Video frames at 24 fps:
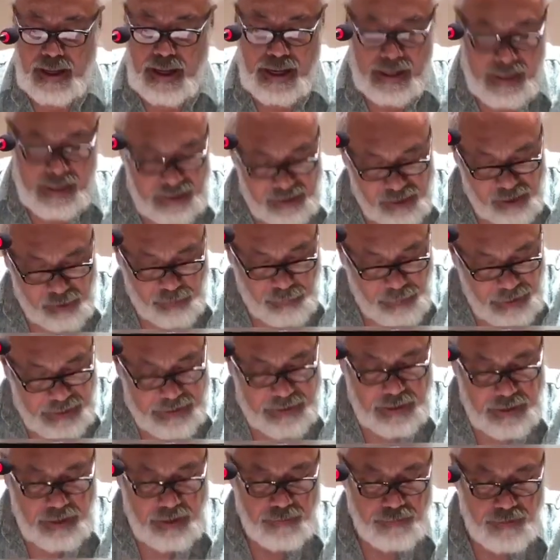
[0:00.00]
and
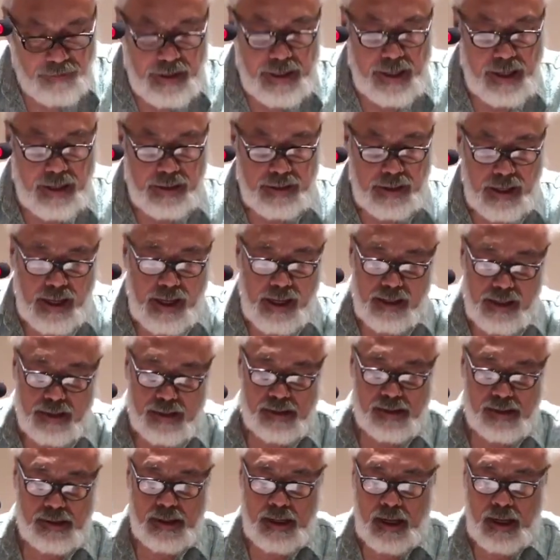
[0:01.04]
especially Veena
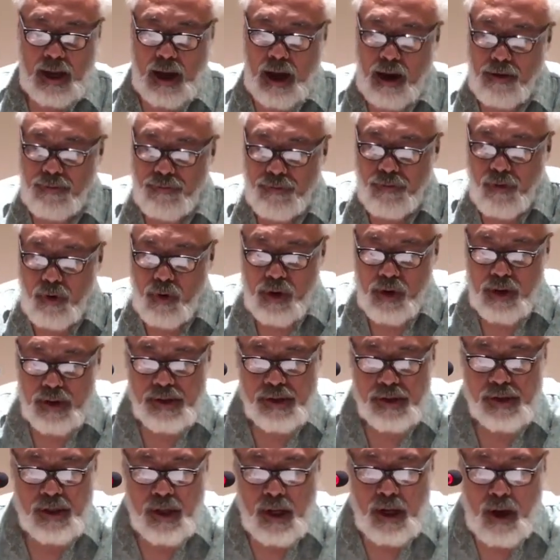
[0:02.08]
Das are
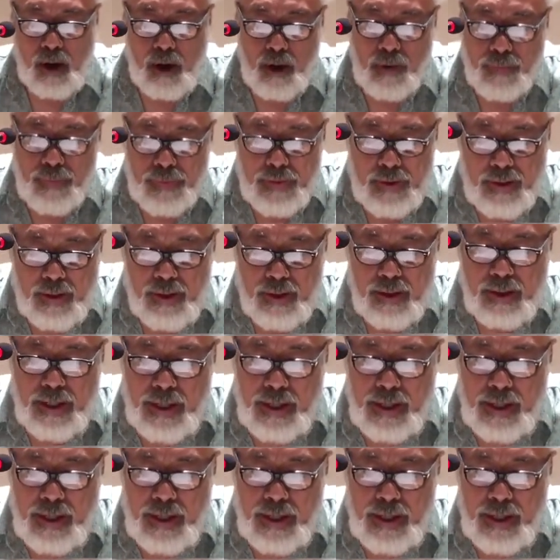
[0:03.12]
focused on the